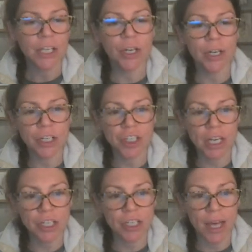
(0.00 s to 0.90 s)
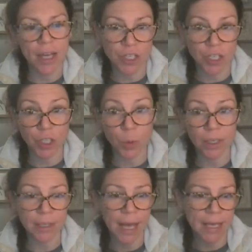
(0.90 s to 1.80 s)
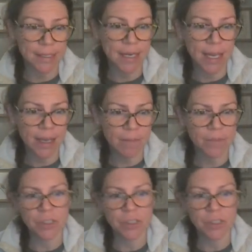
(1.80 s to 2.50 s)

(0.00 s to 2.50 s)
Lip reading: You're going to change that to your last name.